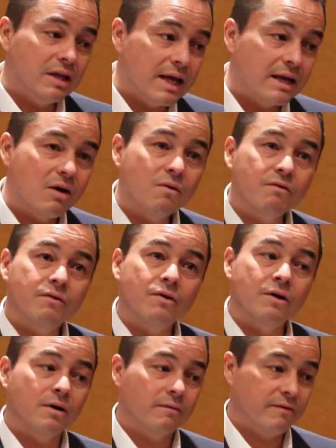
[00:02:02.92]
laid out
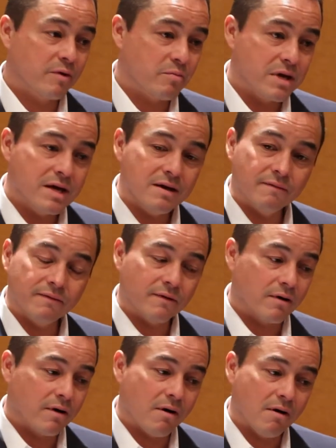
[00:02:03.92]
for me and
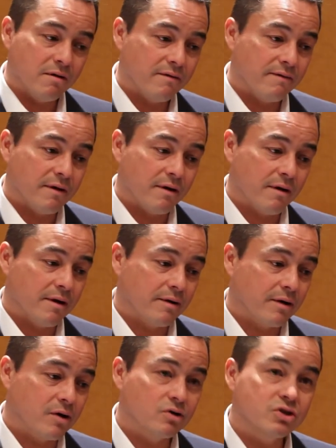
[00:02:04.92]
for all of
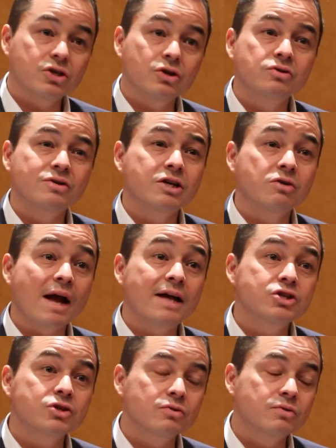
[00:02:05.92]
her children and
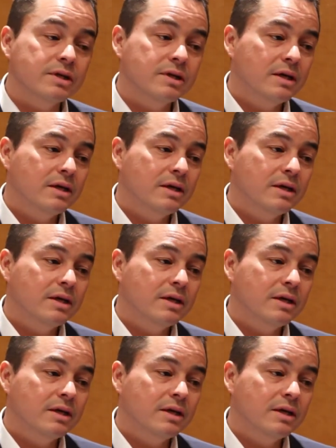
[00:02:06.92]
grandchildren,